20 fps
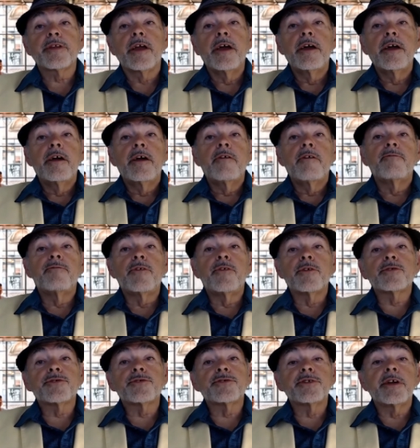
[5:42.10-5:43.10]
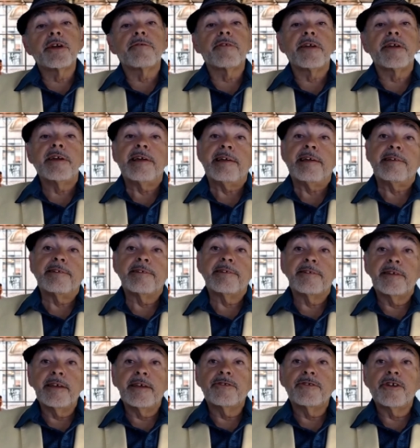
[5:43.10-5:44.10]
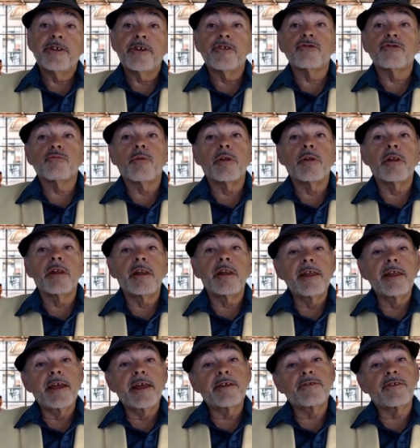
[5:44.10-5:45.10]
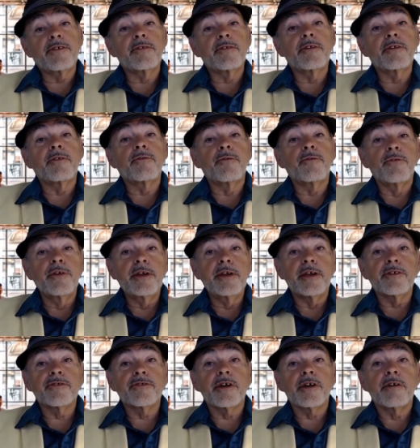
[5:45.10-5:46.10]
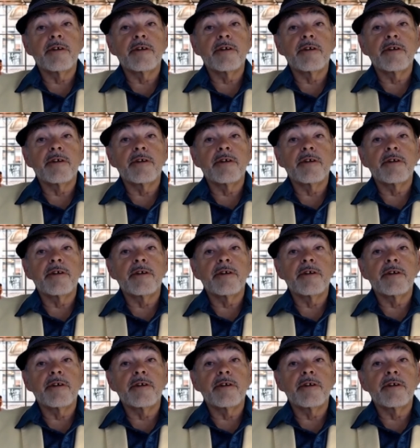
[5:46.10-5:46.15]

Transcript: versus every 6 years will lessen the risk of